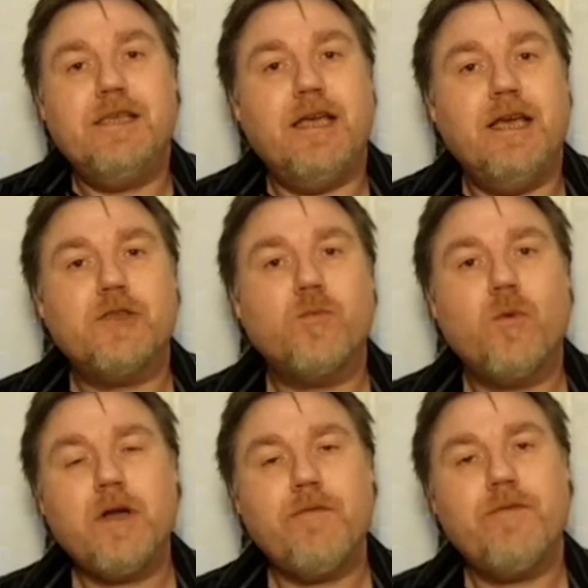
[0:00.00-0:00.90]
it's
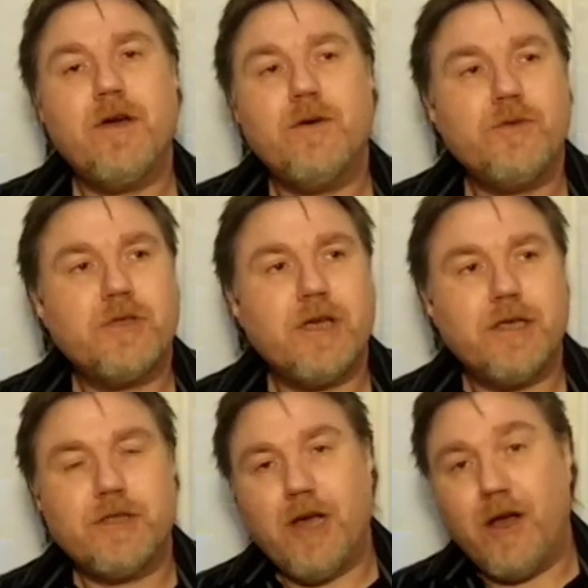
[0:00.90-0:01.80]
one of those
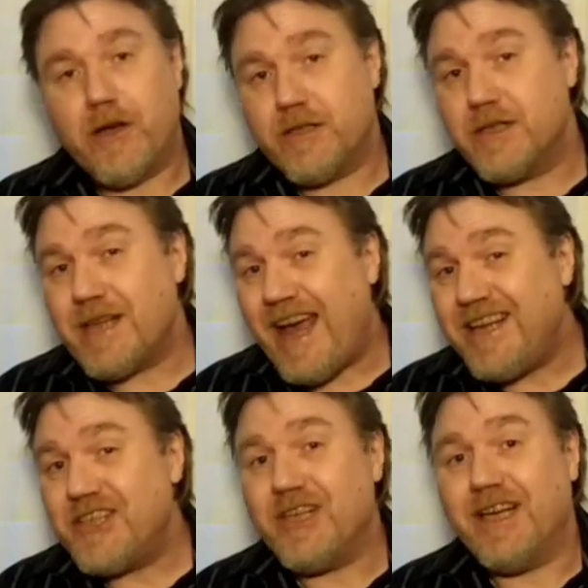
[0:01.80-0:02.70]
uh, targets that's
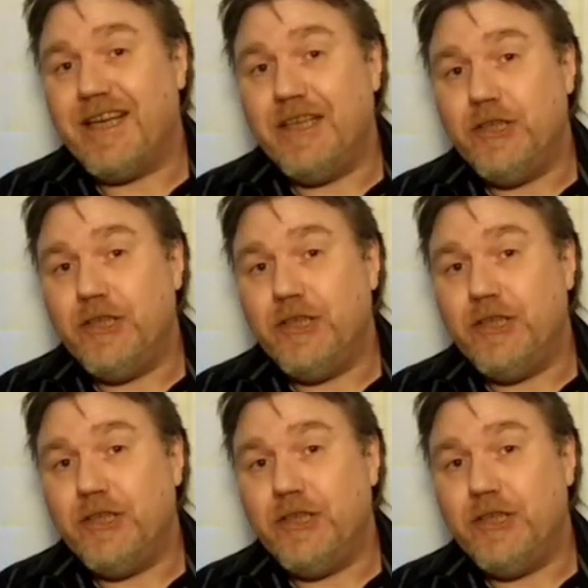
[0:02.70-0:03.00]
actually